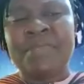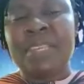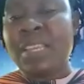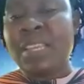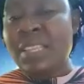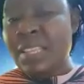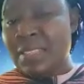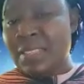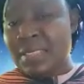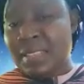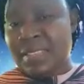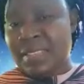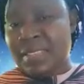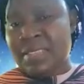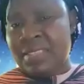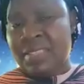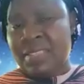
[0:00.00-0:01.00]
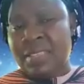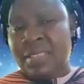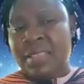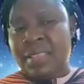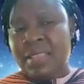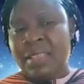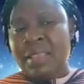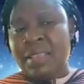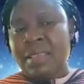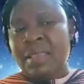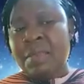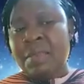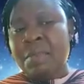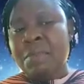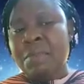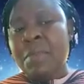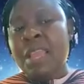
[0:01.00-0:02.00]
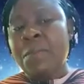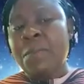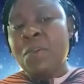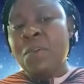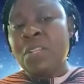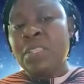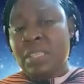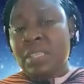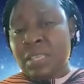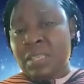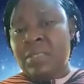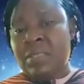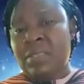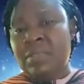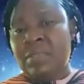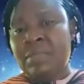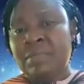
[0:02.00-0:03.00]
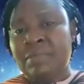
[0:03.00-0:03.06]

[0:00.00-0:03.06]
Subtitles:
In essence, my point is,